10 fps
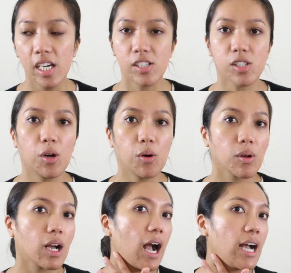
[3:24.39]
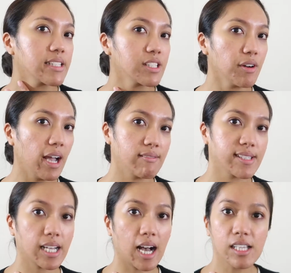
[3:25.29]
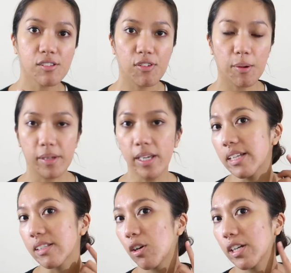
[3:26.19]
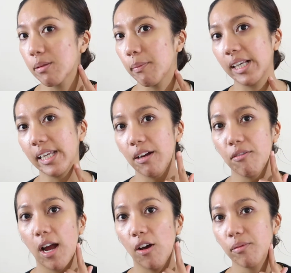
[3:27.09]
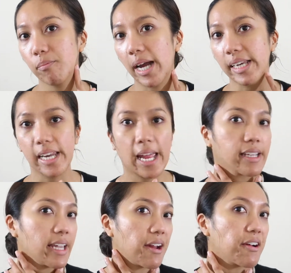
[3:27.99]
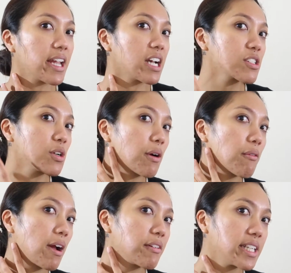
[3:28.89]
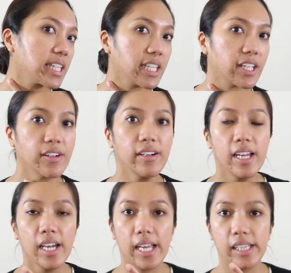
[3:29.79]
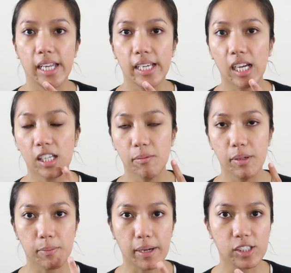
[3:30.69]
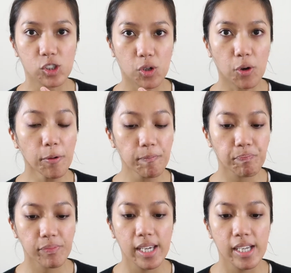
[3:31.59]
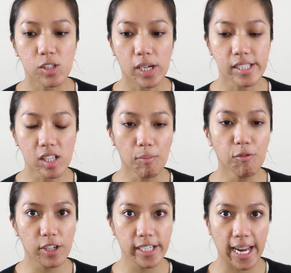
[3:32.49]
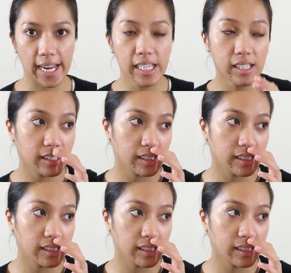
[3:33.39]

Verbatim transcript: so I still have scars from it so it's mainly around my neck area so around here and then a little bit of my jaw so I stopped for a day